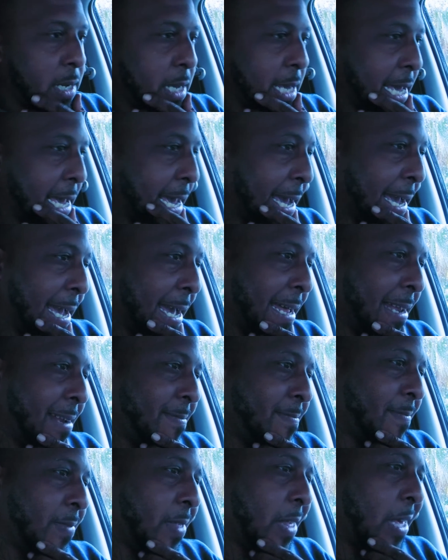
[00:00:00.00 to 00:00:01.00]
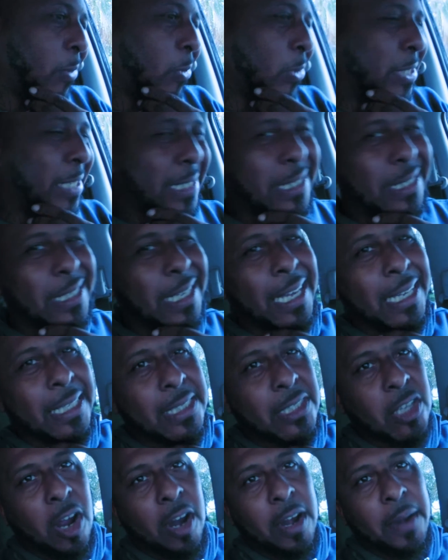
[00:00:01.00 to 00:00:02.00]
And it
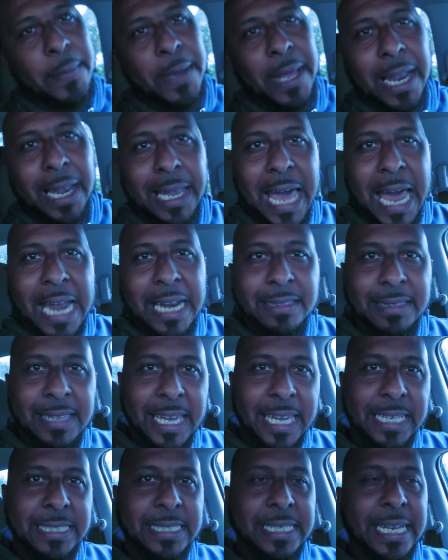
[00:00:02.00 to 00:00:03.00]
started being a lot of things,